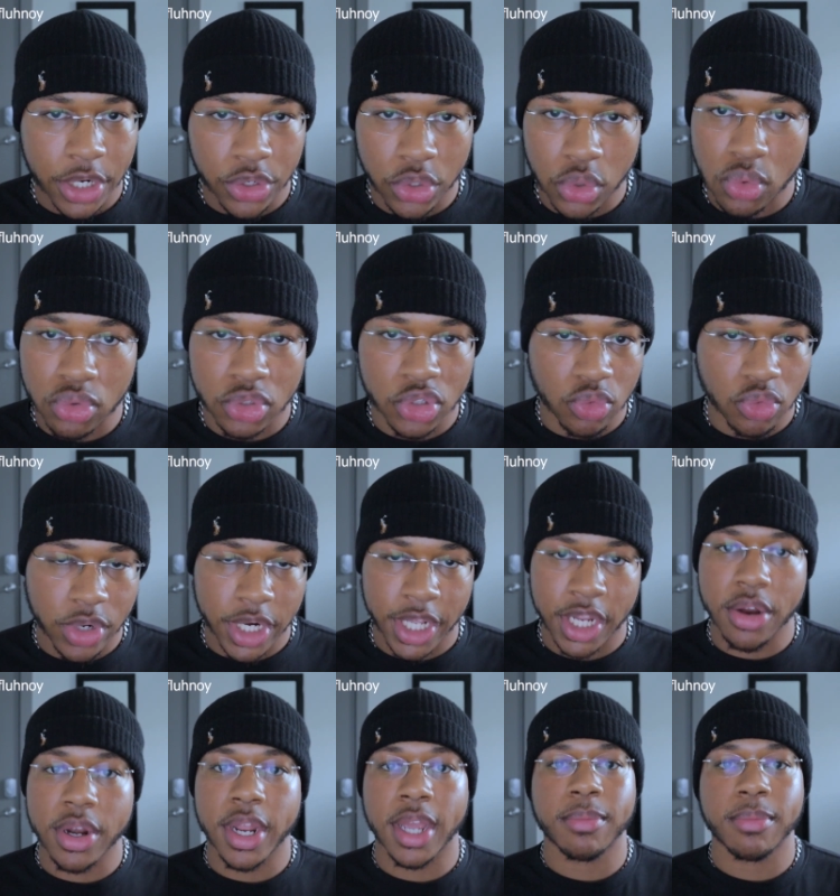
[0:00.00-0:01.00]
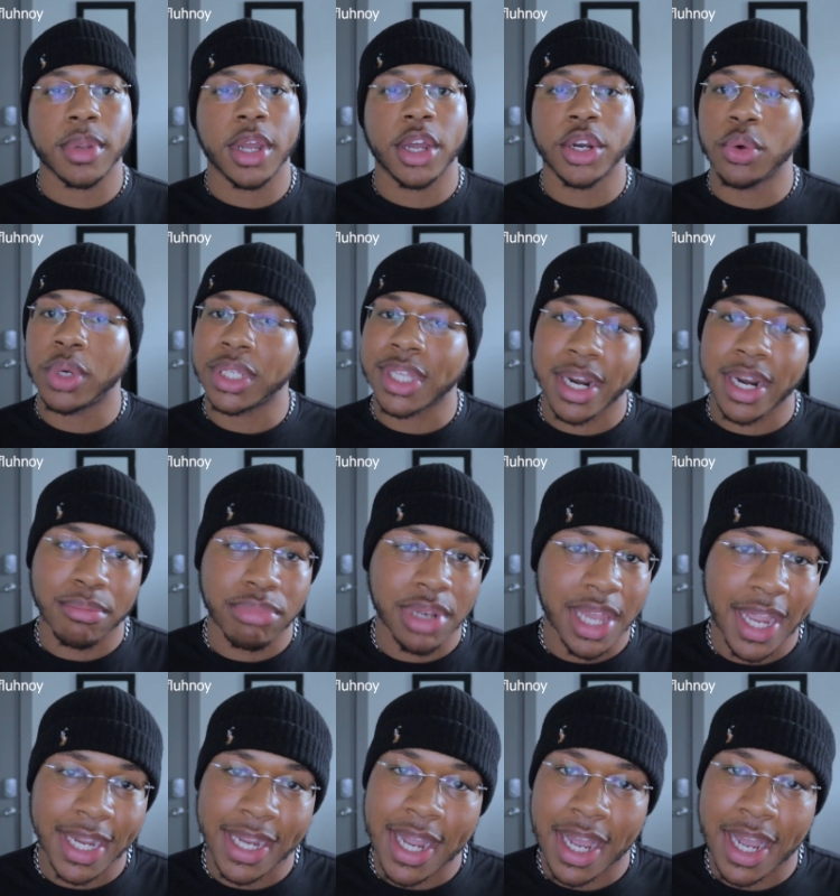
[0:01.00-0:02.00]
of dudes don't want to hear that. I know a lot of
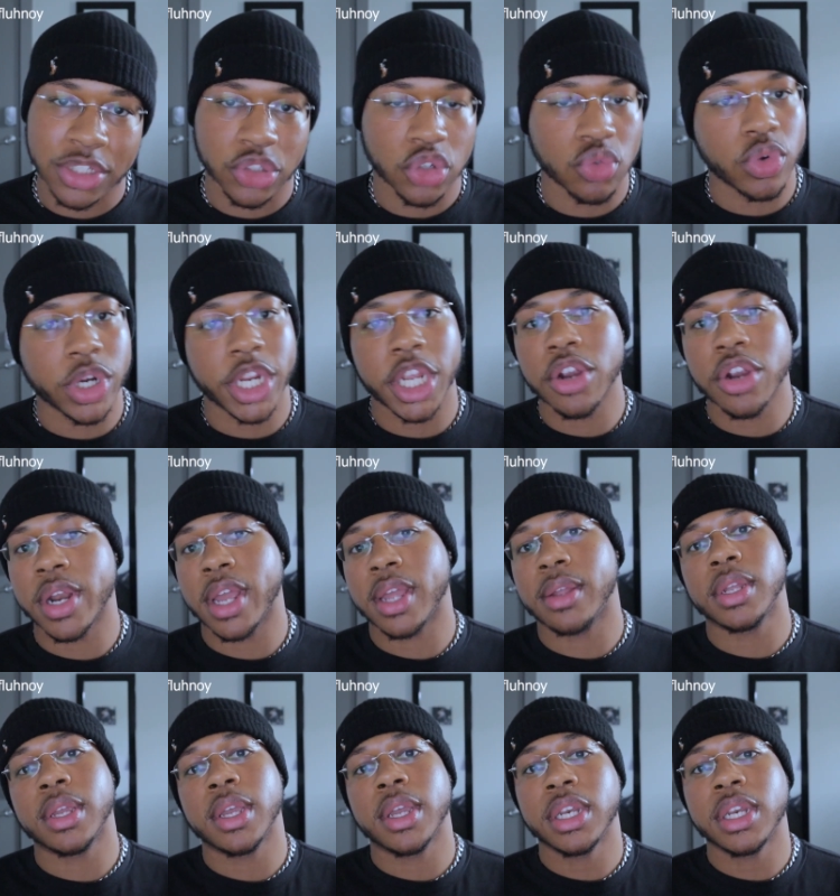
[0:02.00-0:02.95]
black guys don't want to hear that.